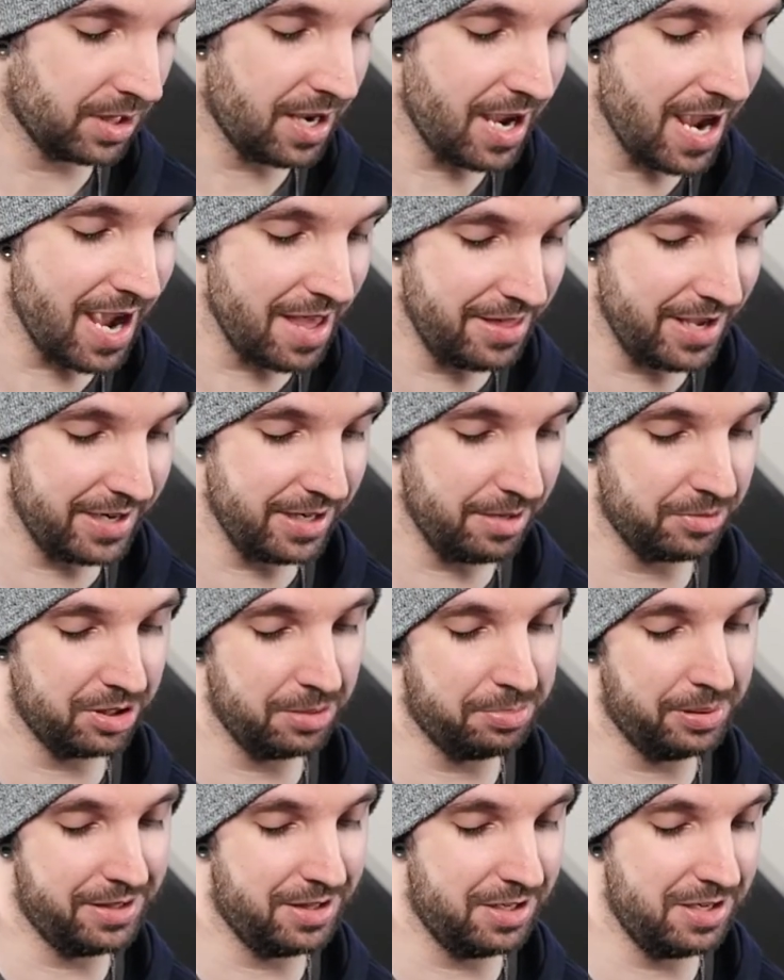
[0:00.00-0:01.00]
And then I'm going to
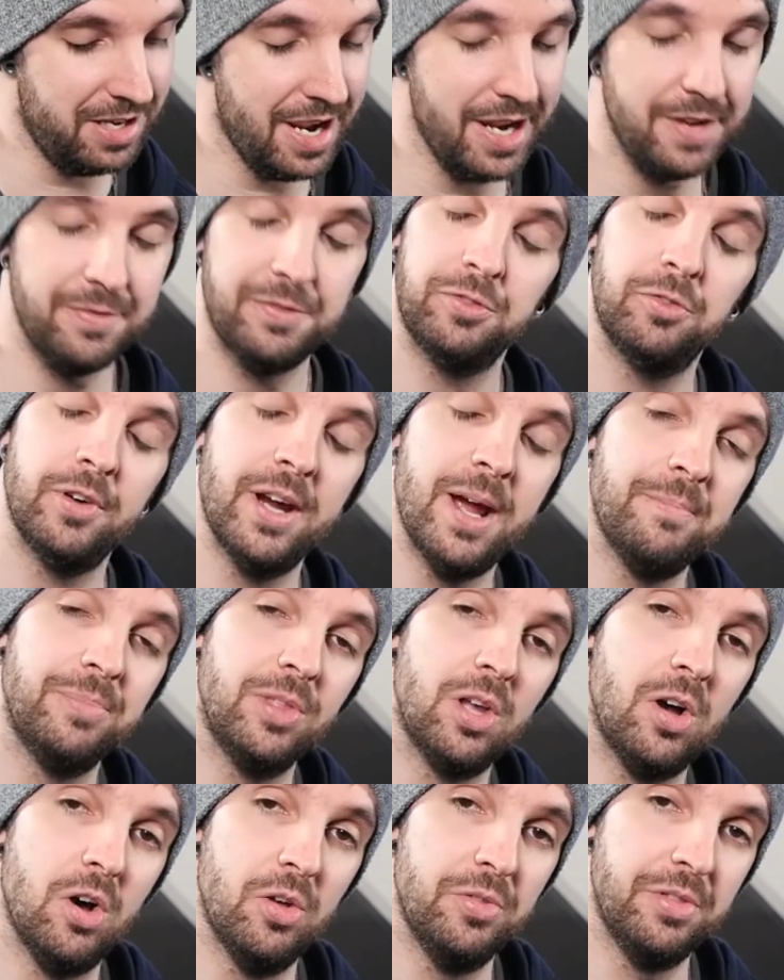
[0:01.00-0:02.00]
play the 9th fret
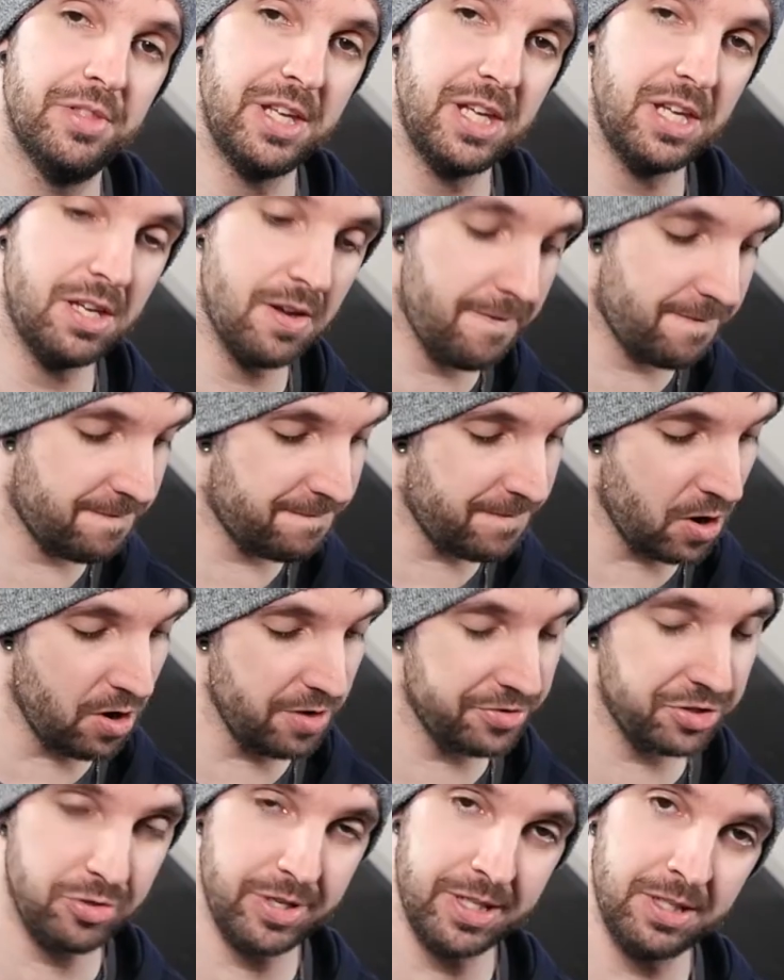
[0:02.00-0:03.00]
on the 4th
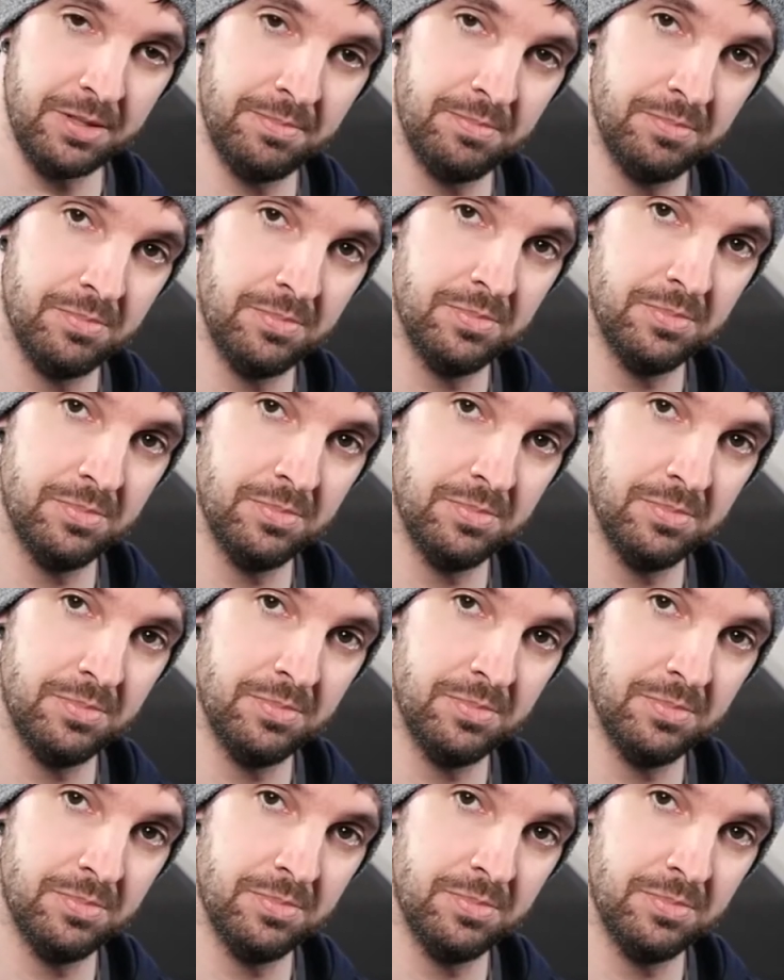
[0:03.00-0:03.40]
string,